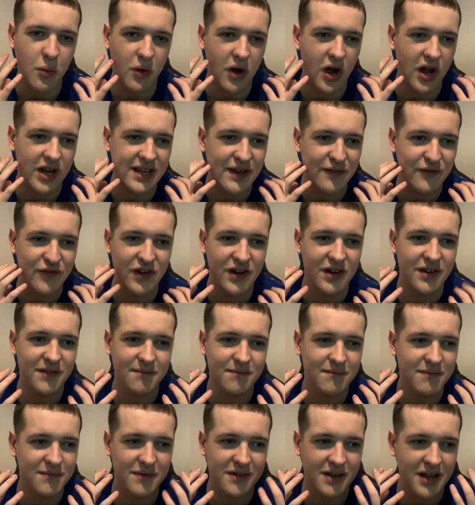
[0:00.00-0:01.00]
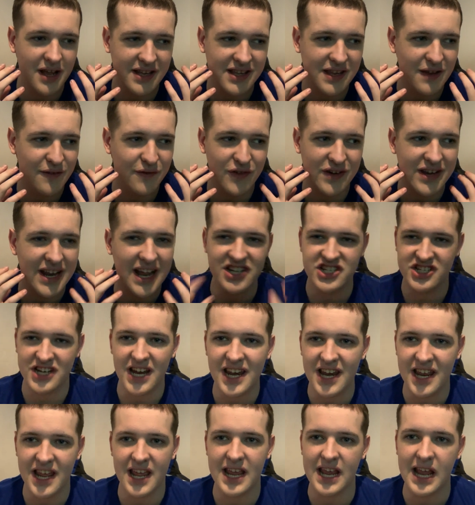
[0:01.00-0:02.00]
different
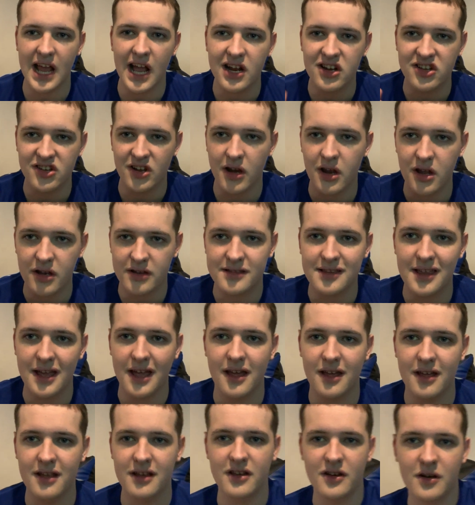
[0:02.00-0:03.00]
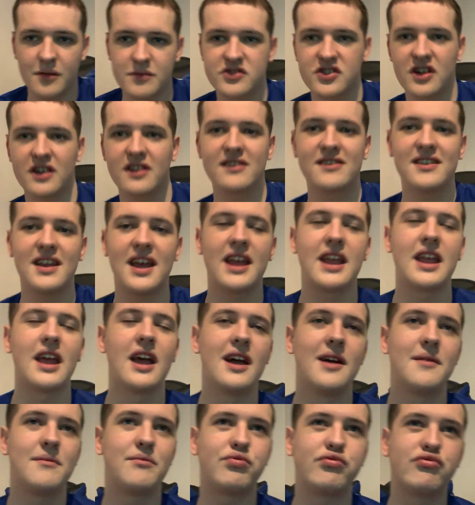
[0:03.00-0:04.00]
nationality. Excellente. You know what I'm trying to say?
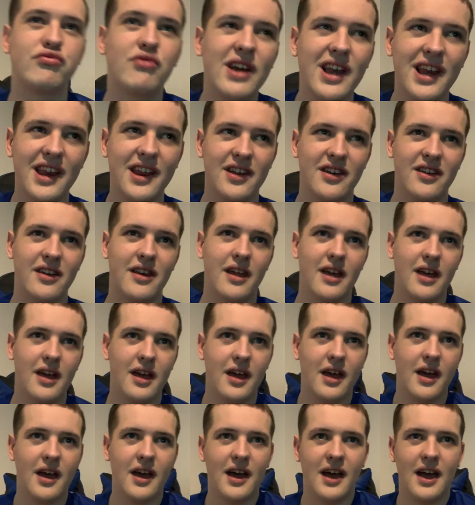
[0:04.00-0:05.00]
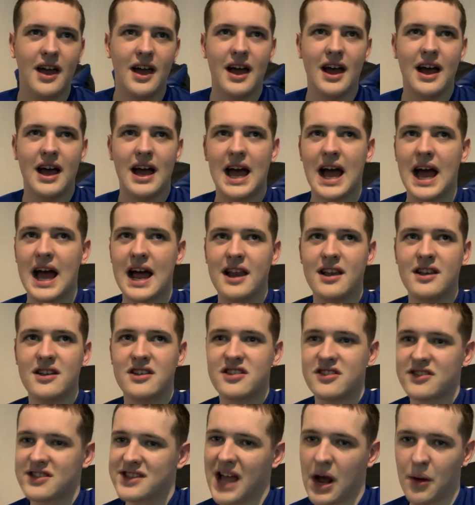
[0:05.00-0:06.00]
Brilliant. And
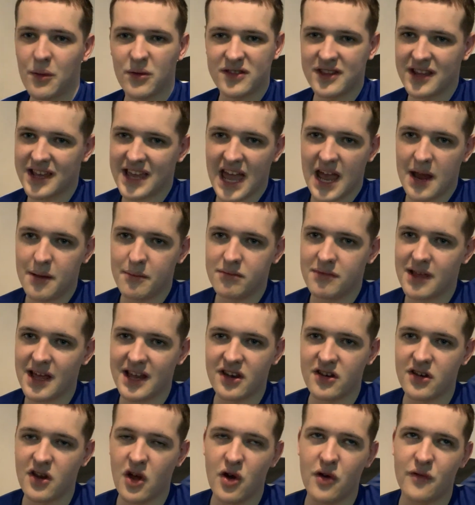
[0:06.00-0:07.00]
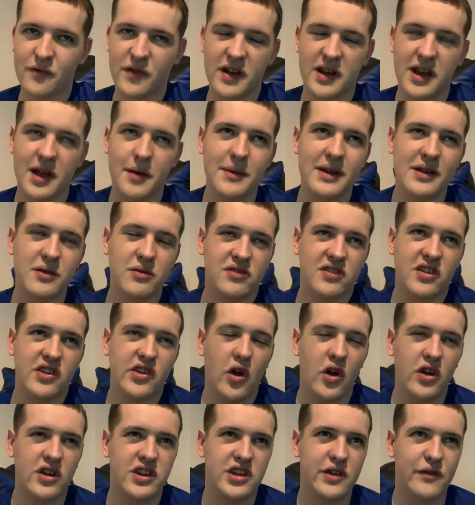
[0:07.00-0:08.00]
that was the game dead and over. And I mean, it was the
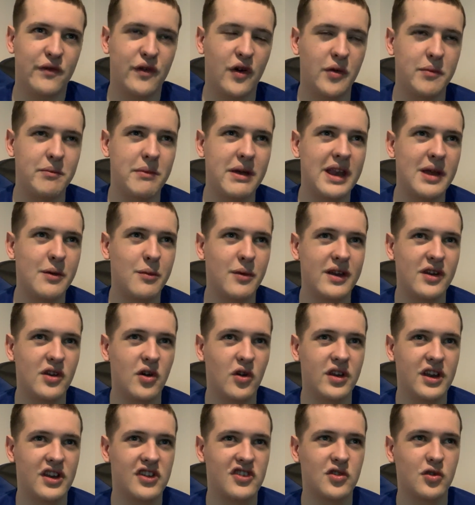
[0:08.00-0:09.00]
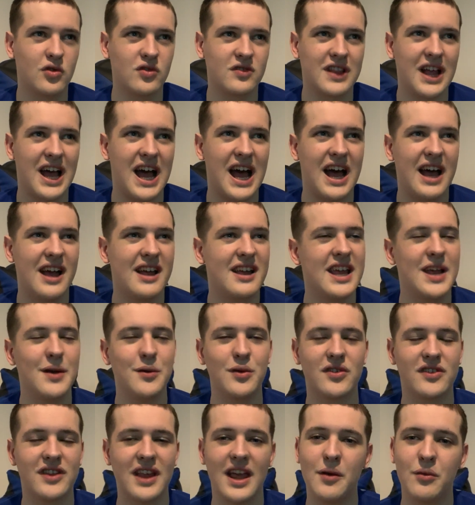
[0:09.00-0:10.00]
90th odd minute when Nonny scored that. It
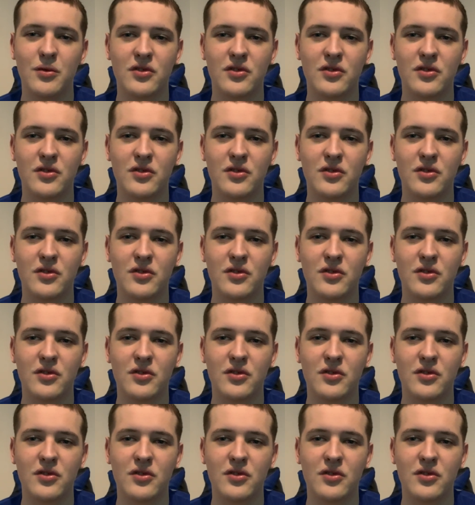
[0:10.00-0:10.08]
was